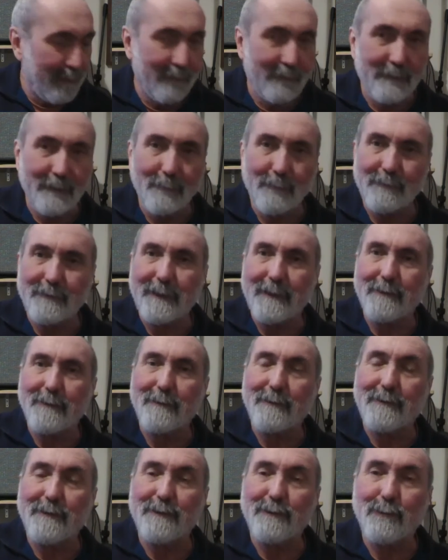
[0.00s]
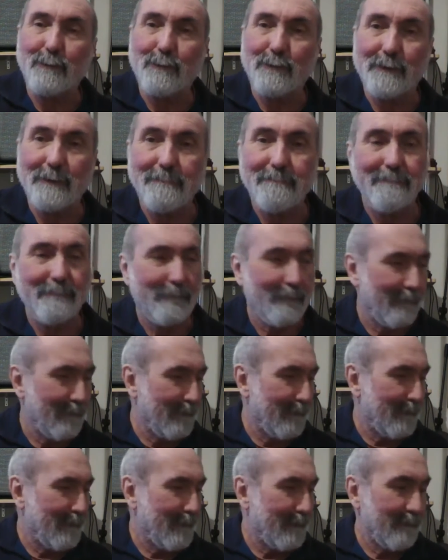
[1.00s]
show what sounds like a distortion.
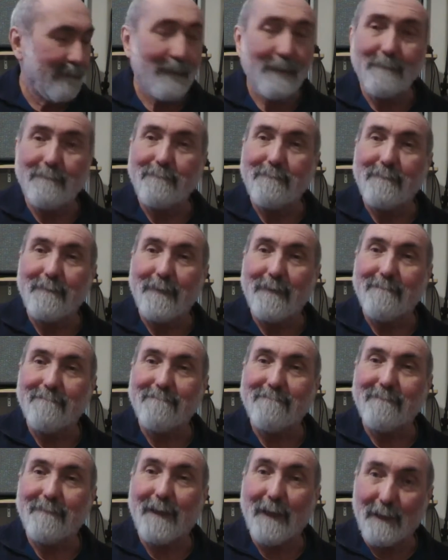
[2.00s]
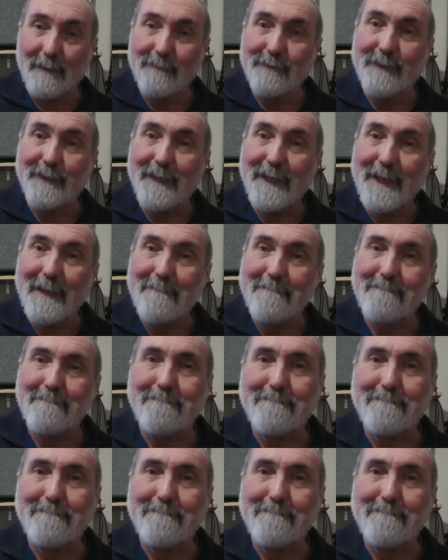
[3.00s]
So over to that.